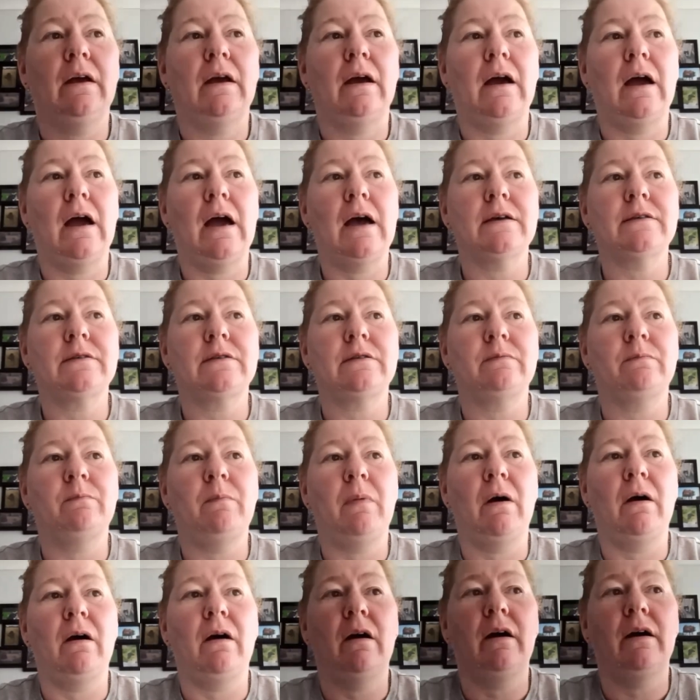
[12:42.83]
as
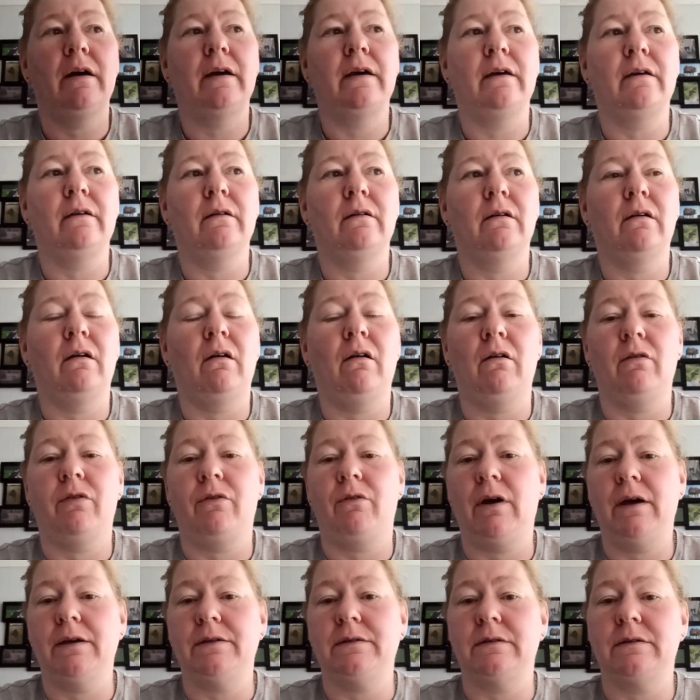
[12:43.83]
my
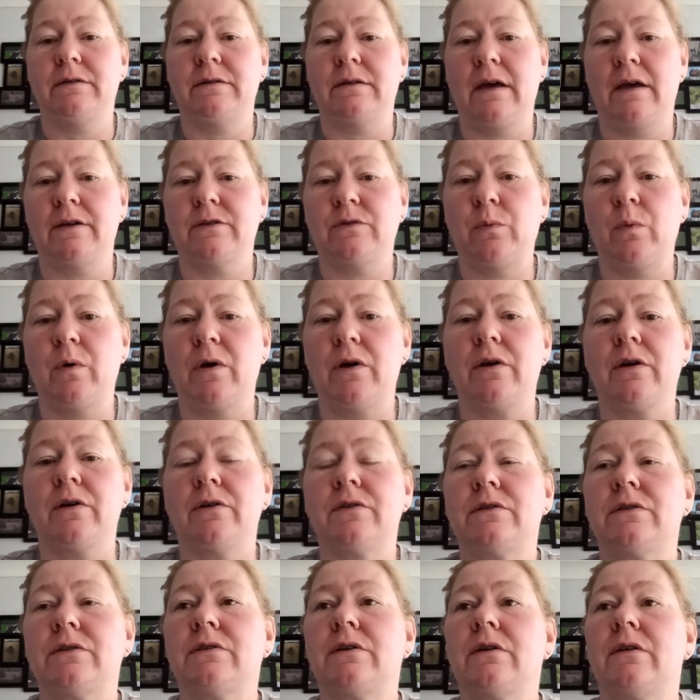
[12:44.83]
arthritis gets
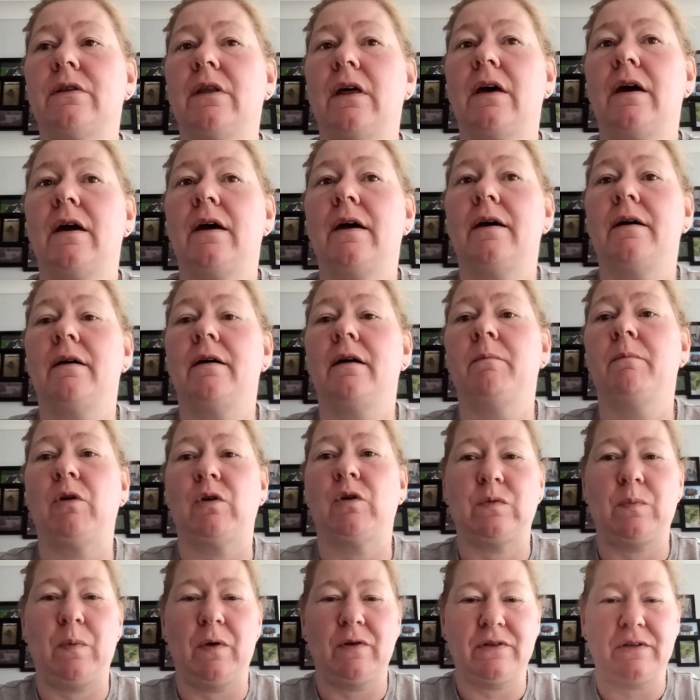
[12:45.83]
worse, I'm not
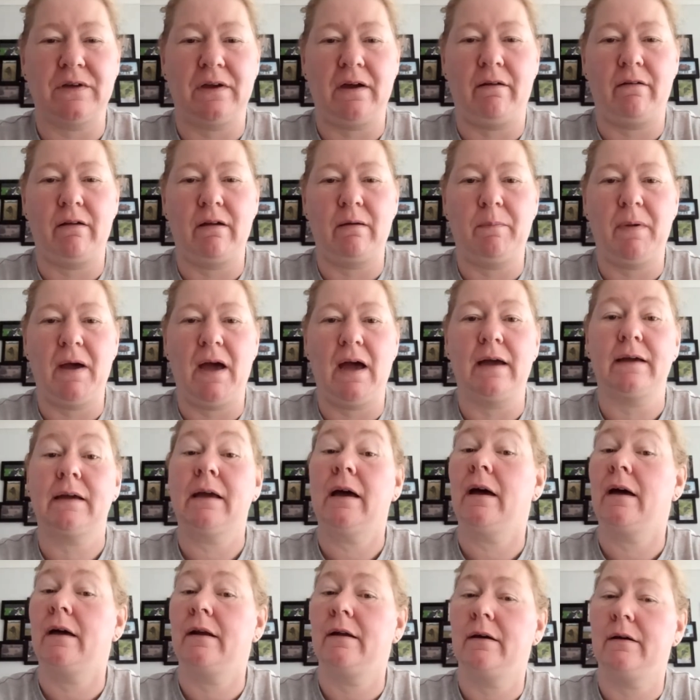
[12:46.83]
supposed to carry a bag,
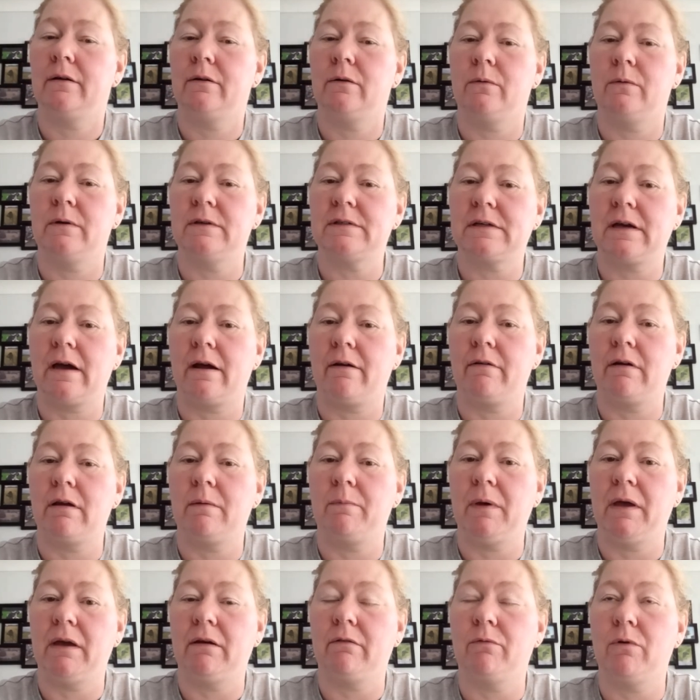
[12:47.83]
and I always carry a
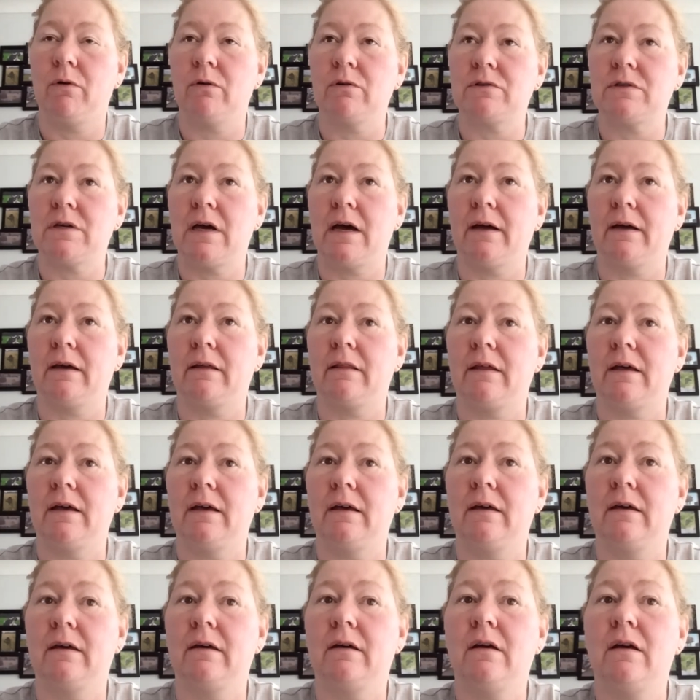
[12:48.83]
big rucksack
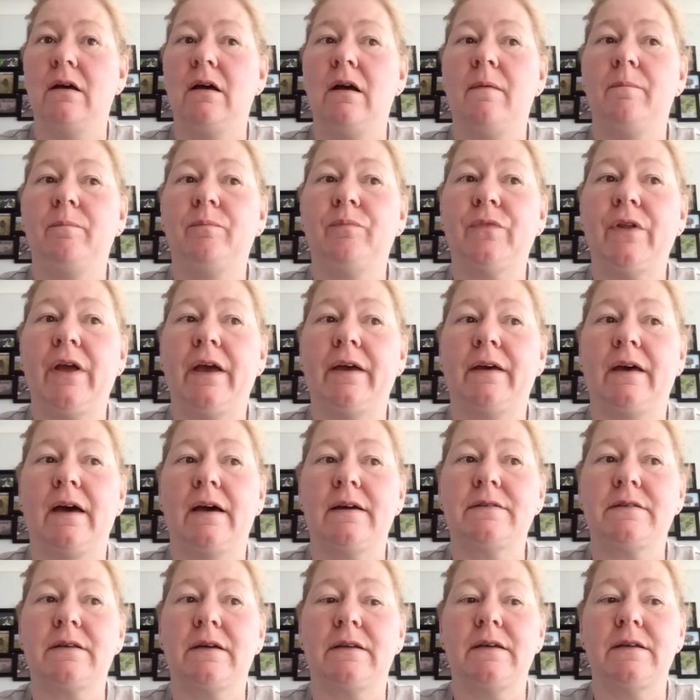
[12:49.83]
thing in
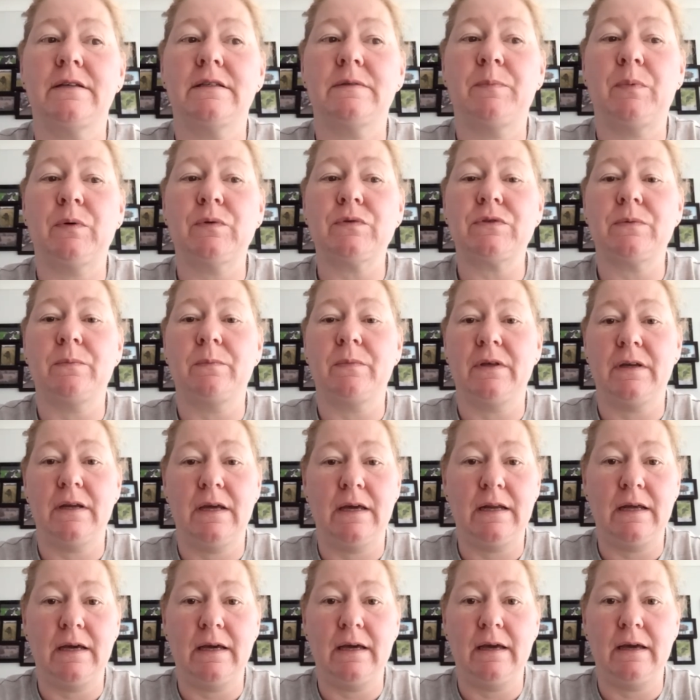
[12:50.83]
case I need to put something
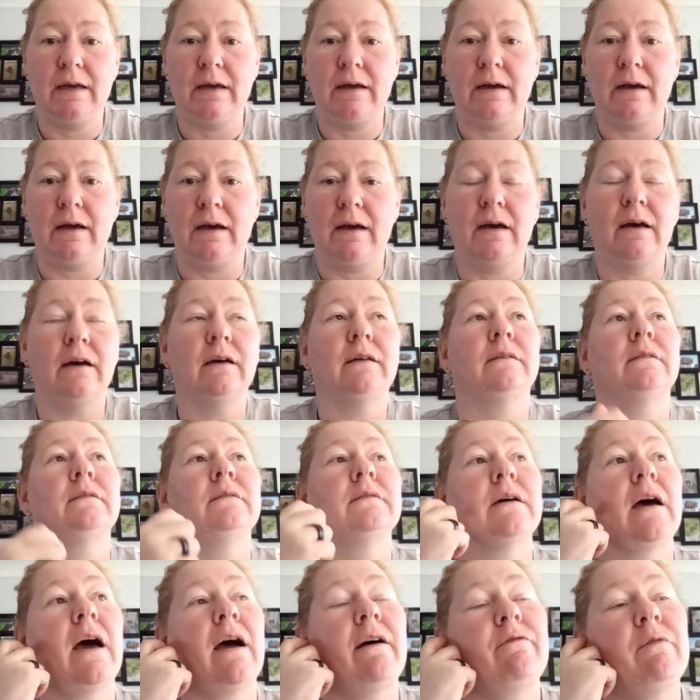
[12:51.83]
in it,
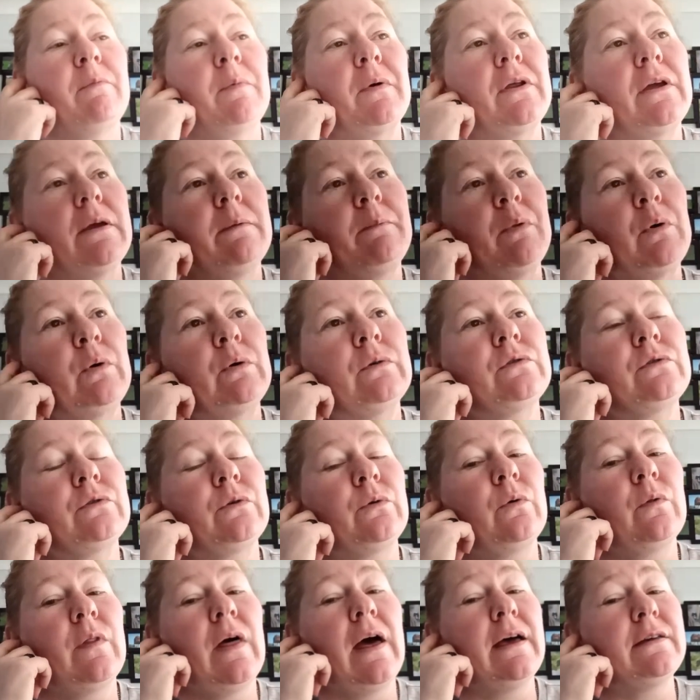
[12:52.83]
and everybody puts
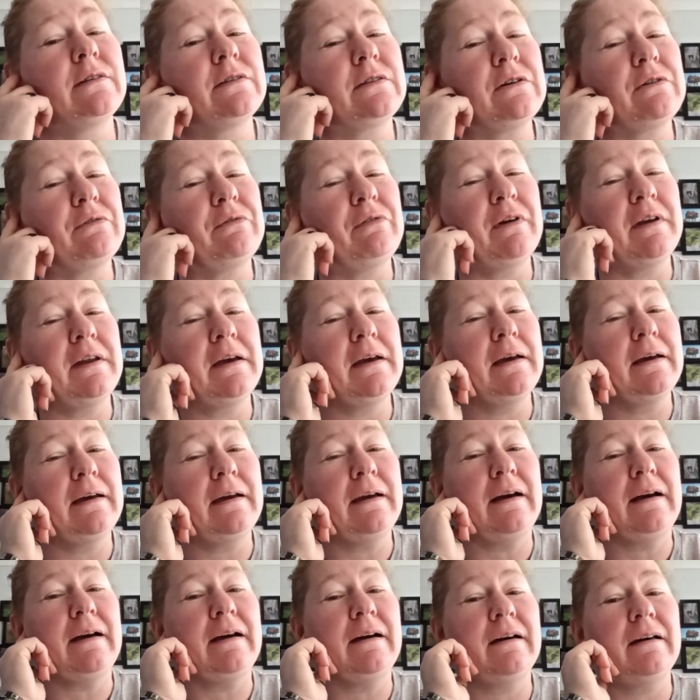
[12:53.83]
all their stuff in it
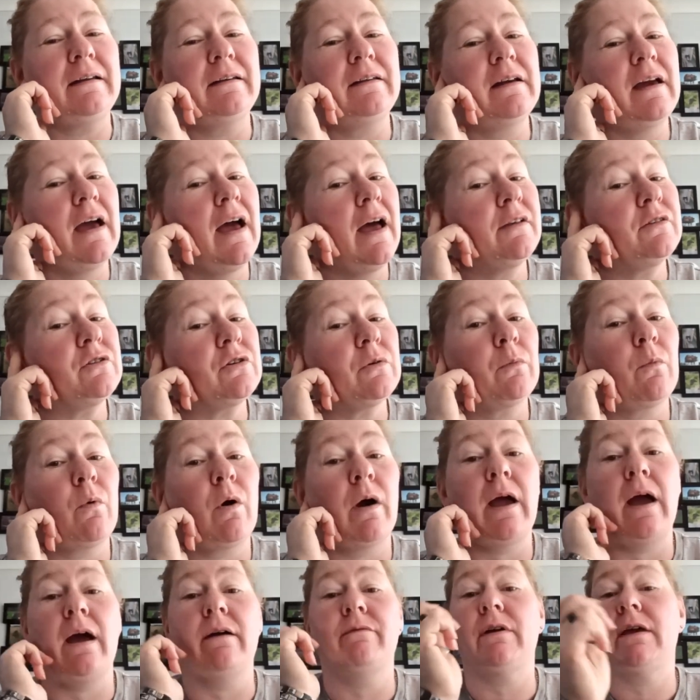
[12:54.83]
and it ends up
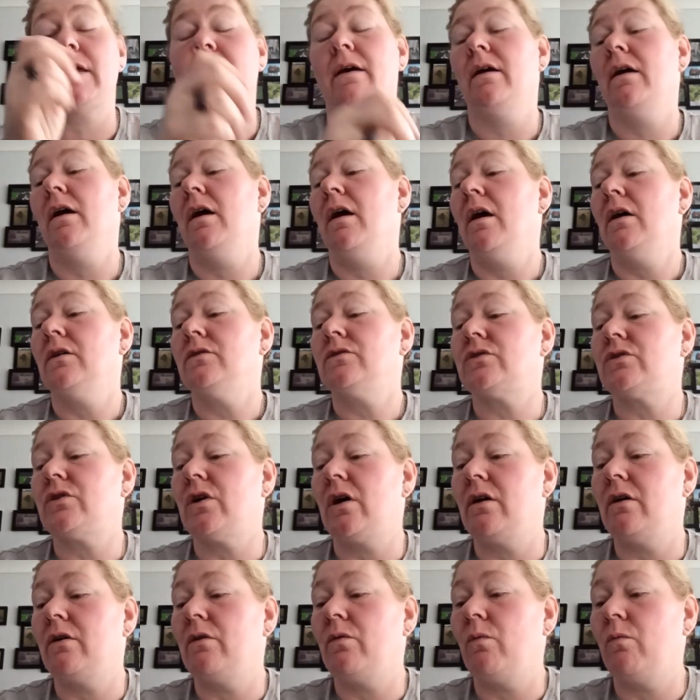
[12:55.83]
quite heavy.
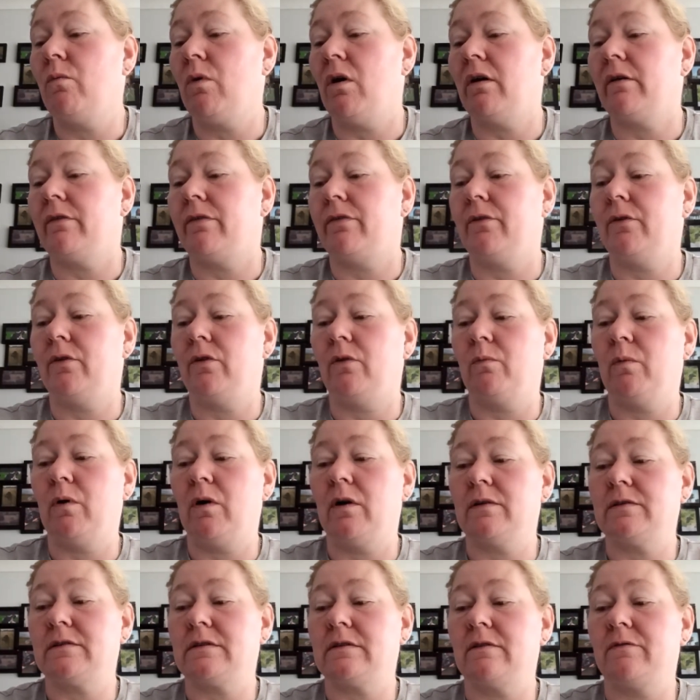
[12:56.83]
So what I thought
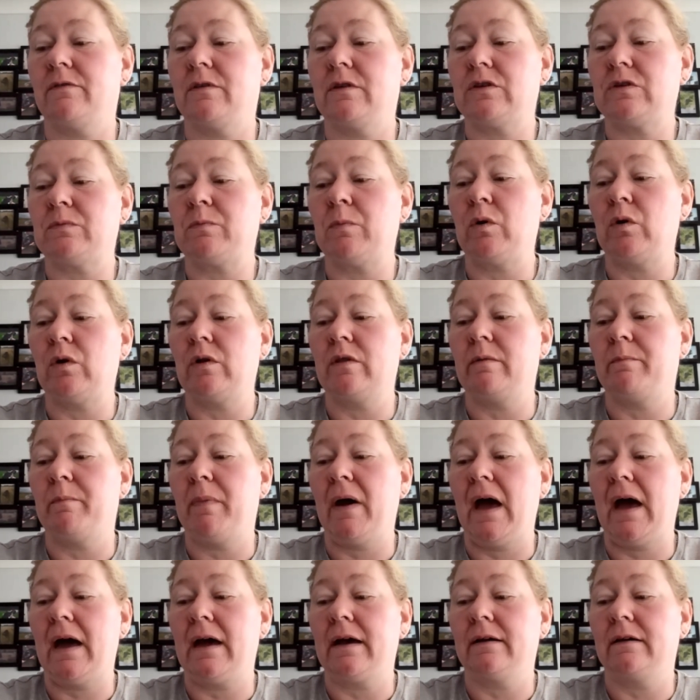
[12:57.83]
was, if the smaller the
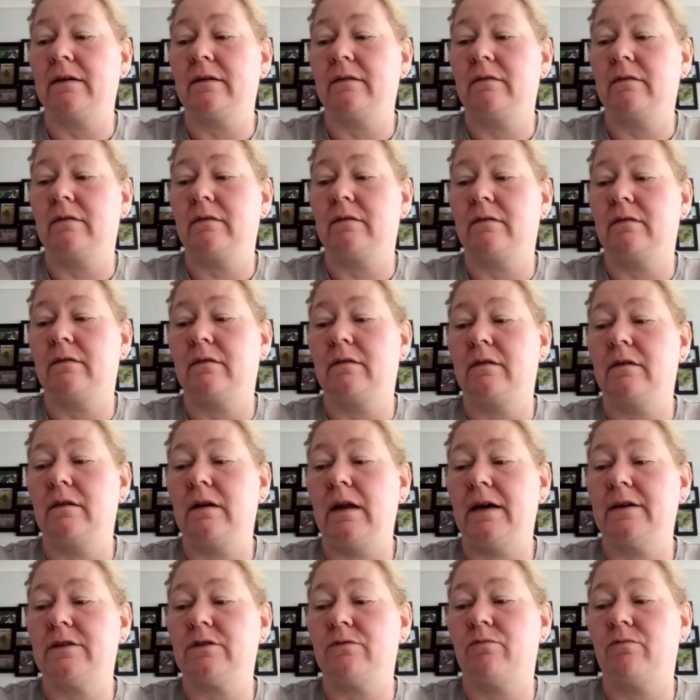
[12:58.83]
bag, the less